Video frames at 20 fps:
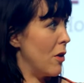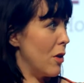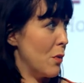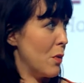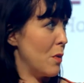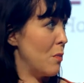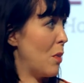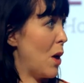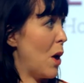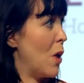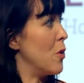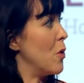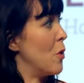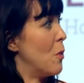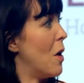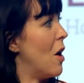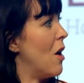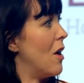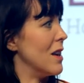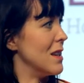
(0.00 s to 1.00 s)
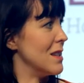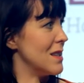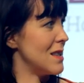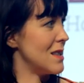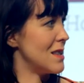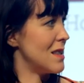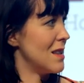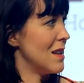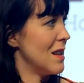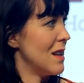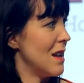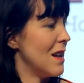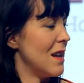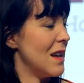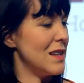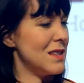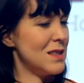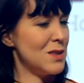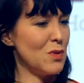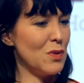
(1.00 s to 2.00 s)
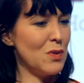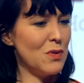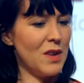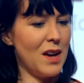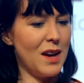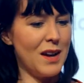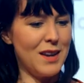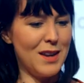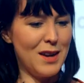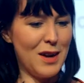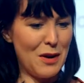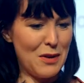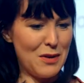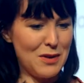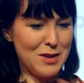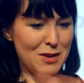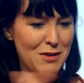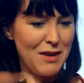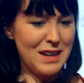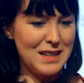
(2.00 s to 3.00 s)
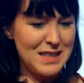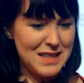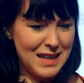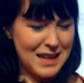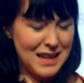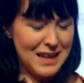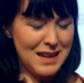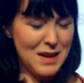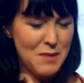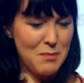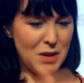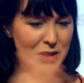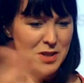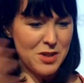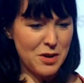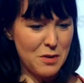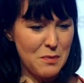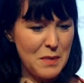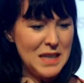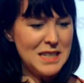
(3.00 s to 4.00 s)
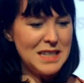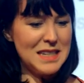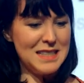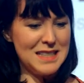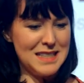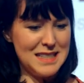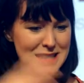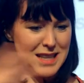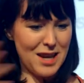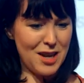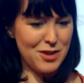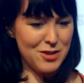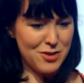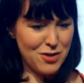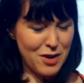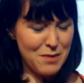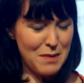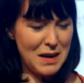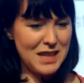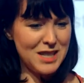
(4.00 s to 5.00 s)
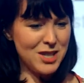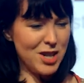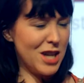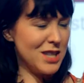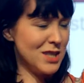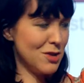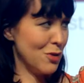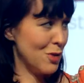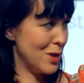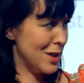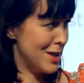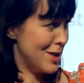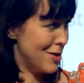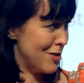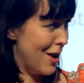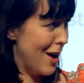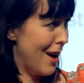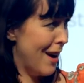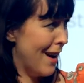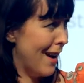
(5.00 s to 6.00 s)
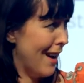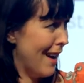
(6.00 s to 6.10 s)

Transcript: that would blow your mind? It's sort of like, you know, directing a bunch of comedians, it's like you're trying to make a jazz orchestra.